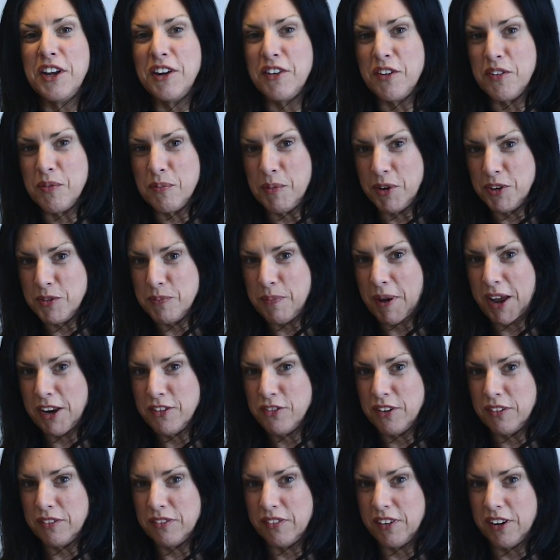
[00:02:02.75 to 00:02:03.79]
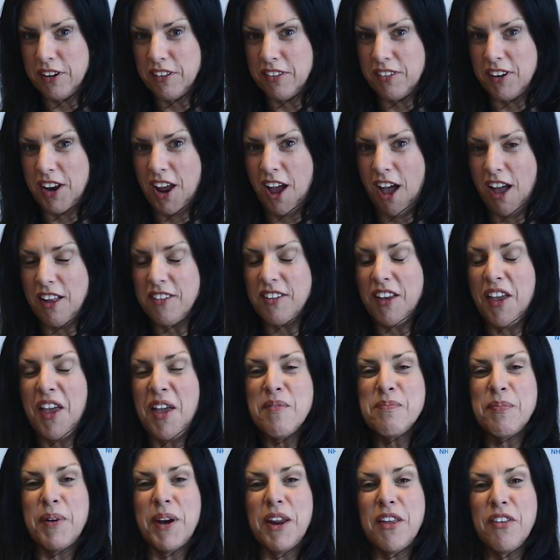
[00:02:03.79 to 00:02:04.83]
to need as much petrol for a start,
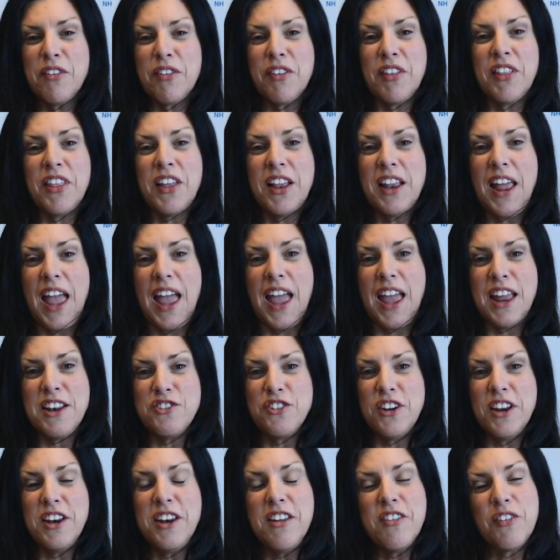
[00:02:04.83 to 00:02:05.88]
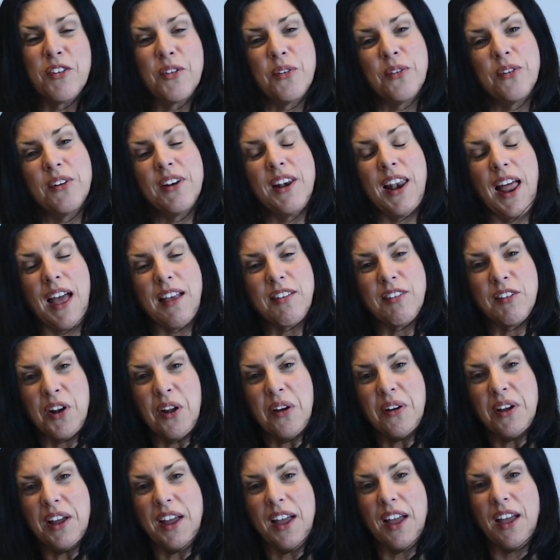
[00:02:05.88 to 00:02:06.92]
but it's the engine is going to last
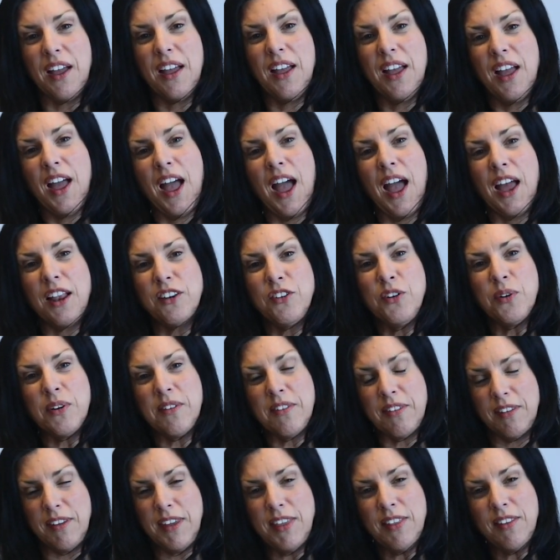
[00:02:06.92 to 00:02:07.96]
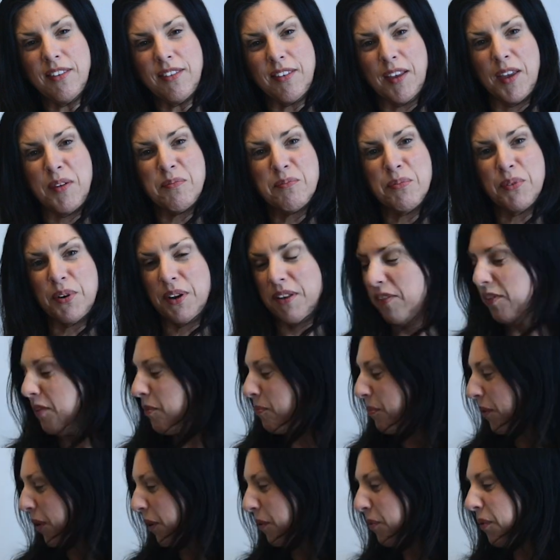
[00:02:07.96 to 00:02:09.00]
longer. And you can see the same
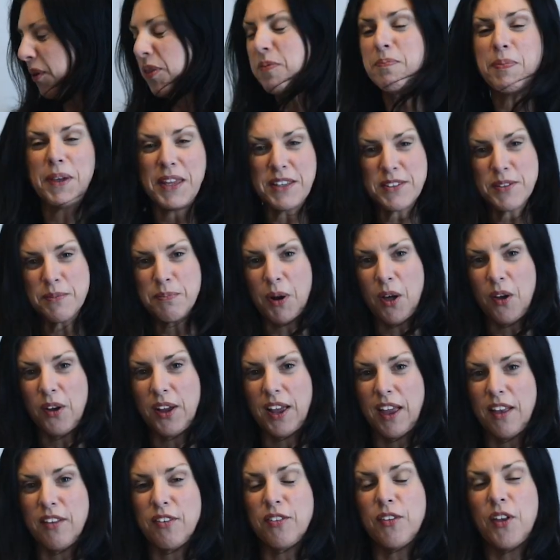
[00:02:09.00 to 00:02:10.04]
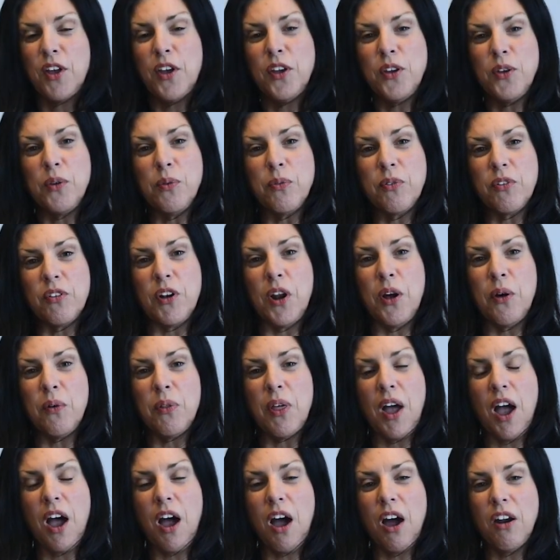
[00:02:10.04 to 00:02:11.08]
principle with beta blockers. You slow
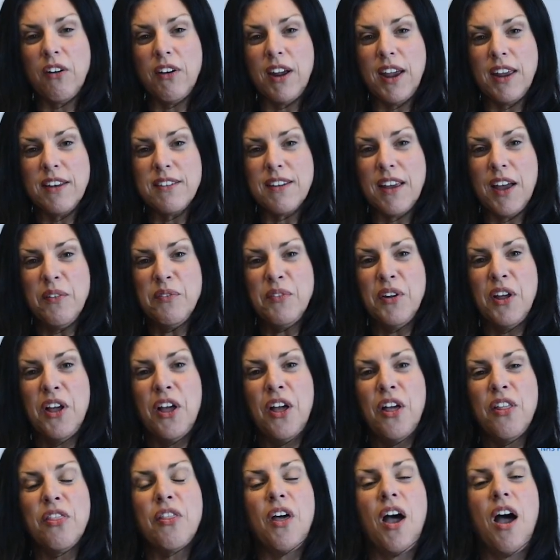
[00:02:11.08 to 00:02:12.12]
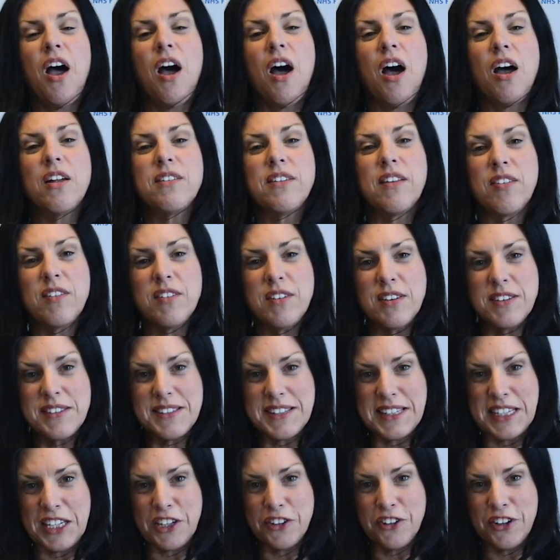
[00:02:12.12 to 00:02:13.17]
the heart rate down, the heart doesn't
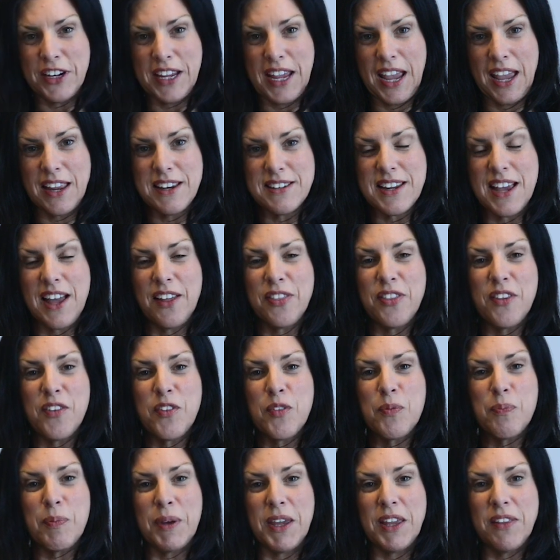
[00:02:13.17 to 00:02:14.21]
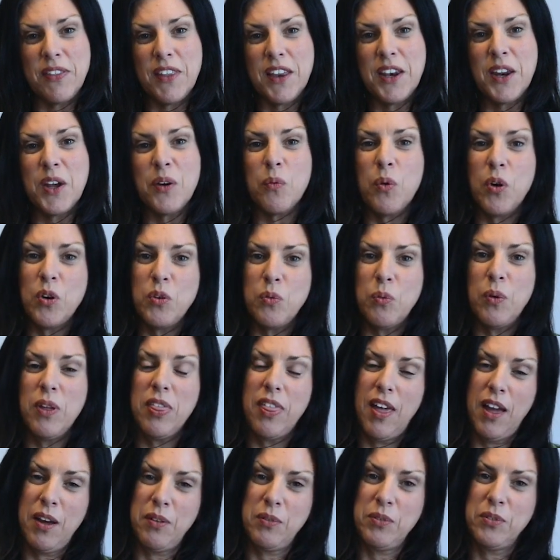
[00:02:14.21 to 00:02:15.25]
deteriorate at the speed that it would
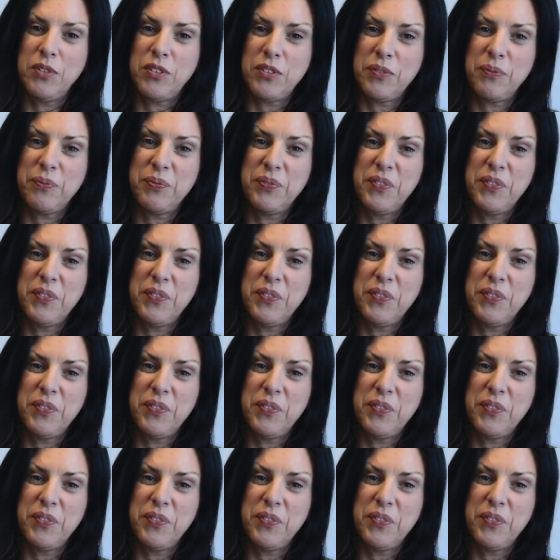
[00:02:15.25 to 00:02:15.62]
without.